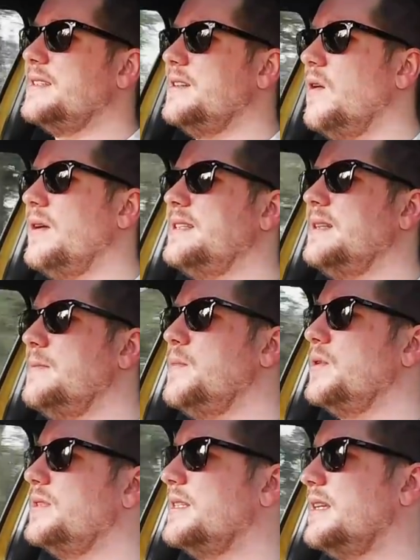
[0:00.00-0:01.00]
nicely
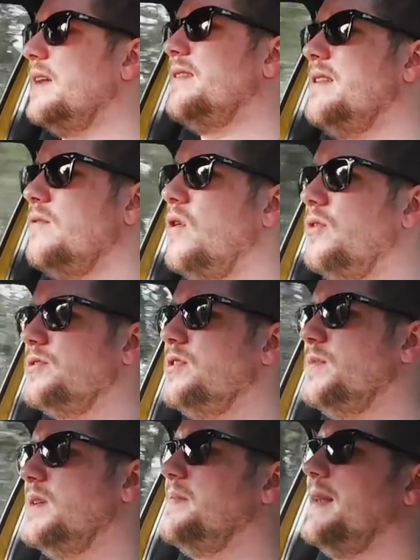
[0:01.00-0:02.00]
put together. There aren't too
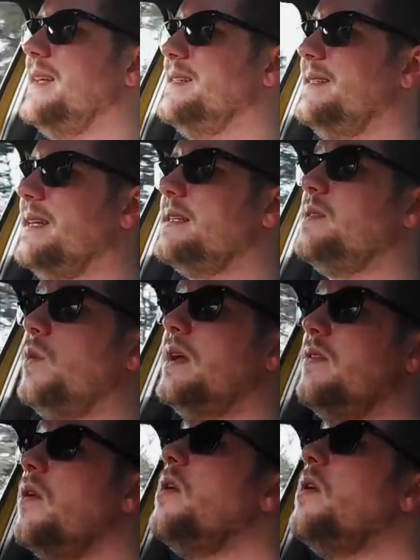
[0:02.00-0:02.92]
many plastics, and where there